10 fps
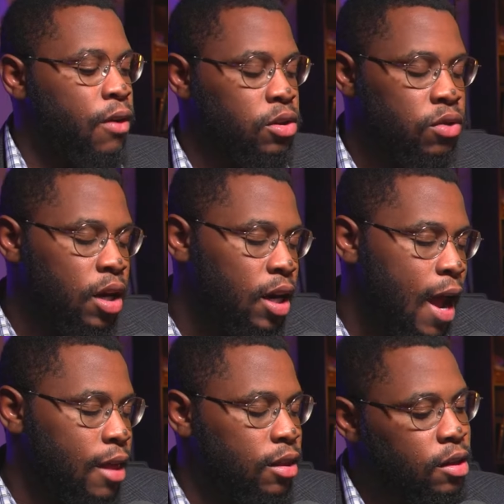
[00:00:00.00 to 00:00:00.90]
frustrated,
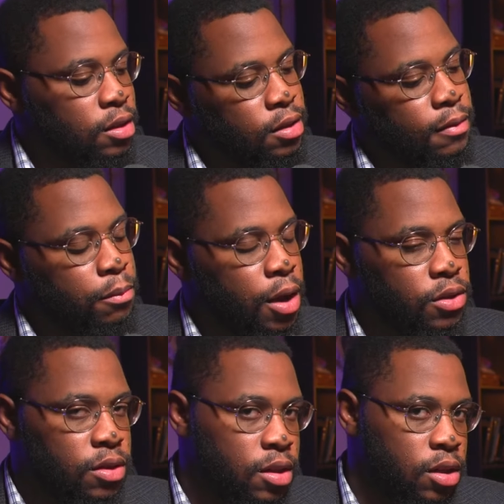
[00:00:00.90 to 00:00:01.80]
Catholics,
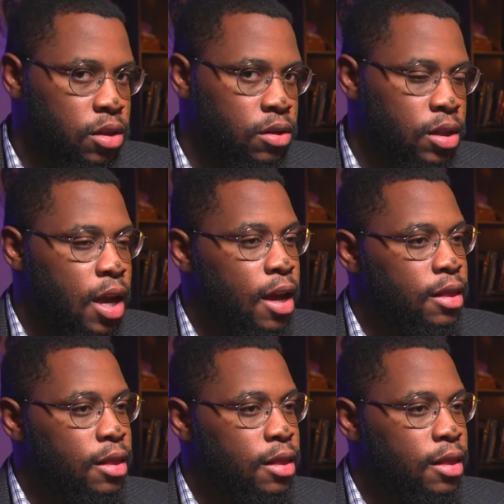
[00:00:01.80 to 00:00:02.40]
brothers and sisters,